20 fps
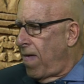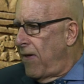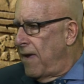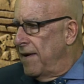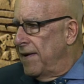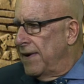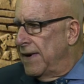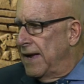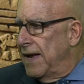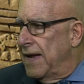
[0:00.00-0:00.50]

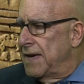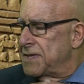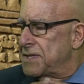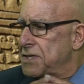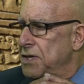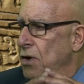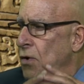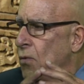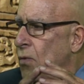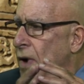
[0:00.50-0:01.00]
And
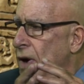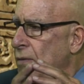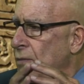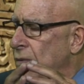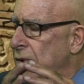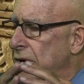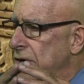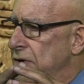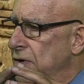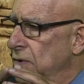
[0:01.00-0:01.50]
so what
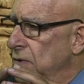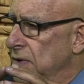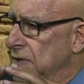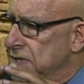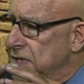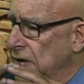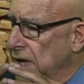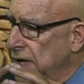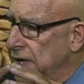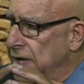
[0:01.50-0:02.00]
we do as
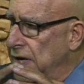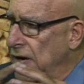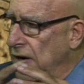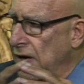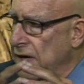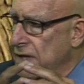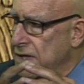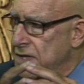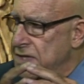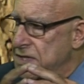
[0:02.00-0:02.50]

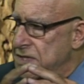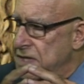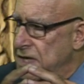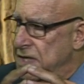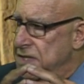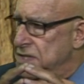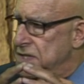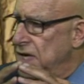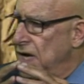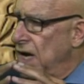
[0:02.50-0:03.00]
archaeologists
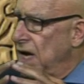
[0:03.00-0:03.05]
is